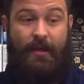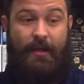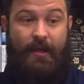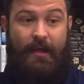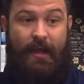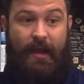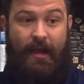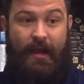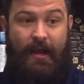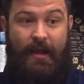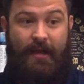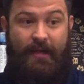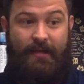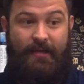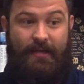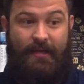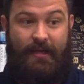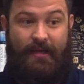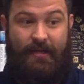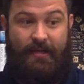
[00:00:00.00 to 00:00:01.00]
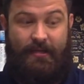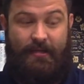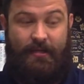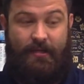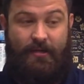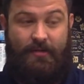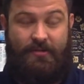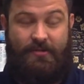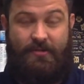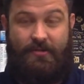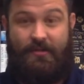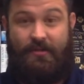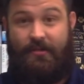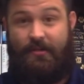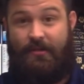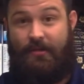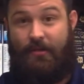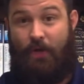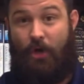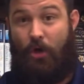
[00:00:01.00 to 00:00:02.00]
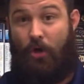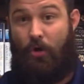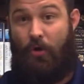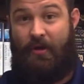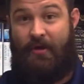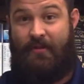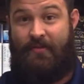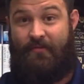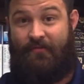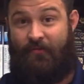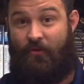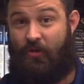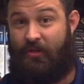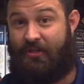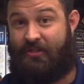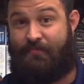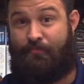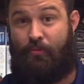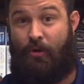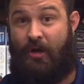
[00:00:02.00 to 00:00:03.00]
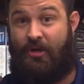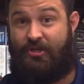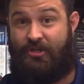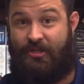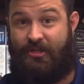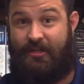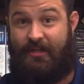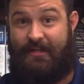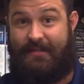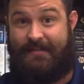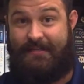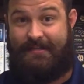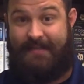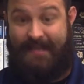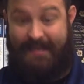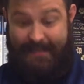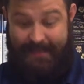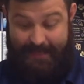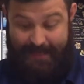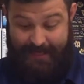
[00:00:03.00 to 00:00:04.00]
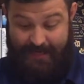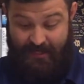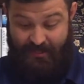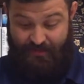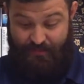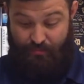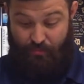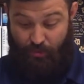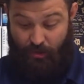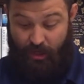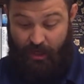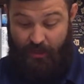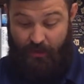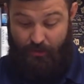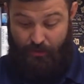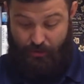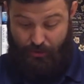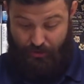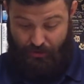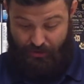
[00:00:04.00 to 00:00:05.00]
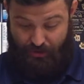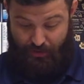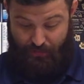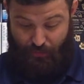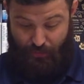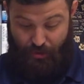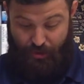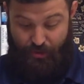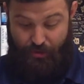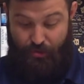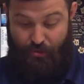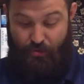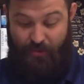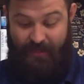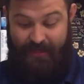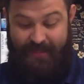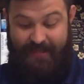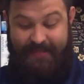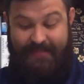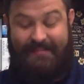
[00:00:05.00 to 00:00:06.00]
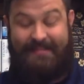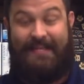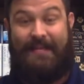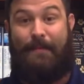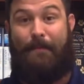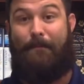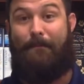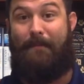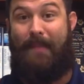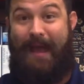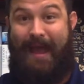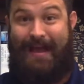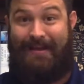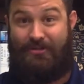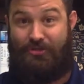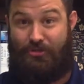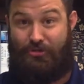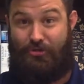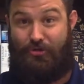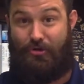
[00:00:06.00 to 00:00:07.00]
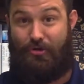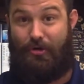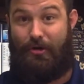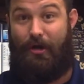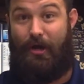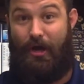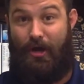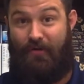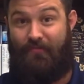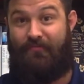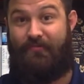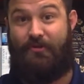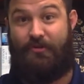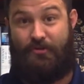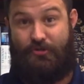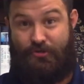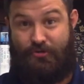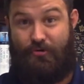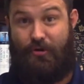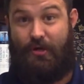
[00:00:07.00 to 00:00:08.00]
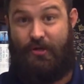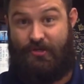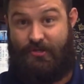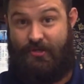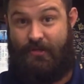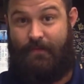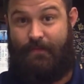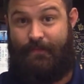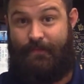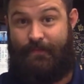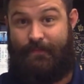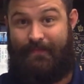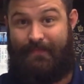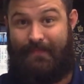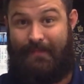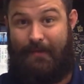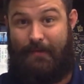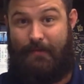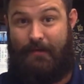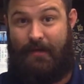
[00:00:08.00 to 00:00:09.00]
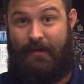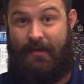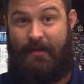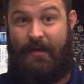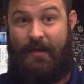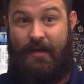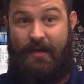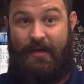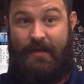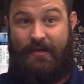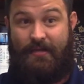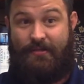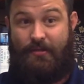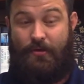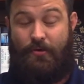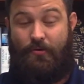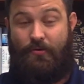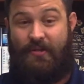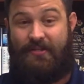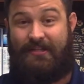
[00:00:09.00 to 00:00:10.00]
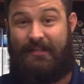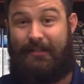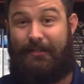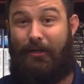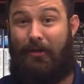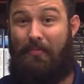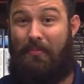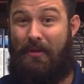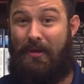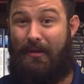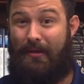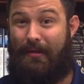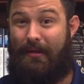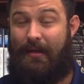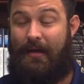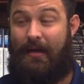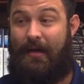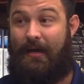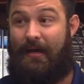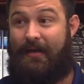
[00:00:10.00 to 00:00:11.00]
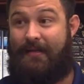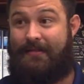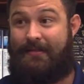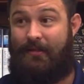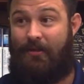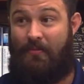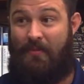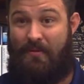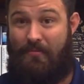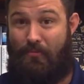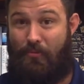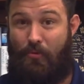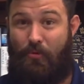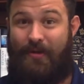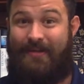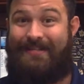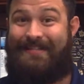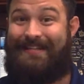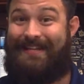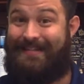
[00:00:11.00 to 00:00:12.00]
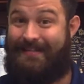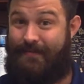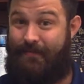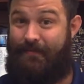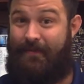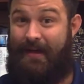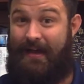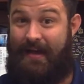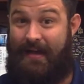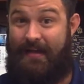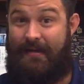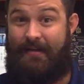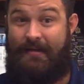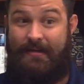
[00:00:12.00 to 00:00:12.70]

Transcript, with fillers: and uh, you know so the, the whole the full expression is that he is brother to someone who is the master of destruction. Okay, so it's a little bit uh, it's a little bit more intensified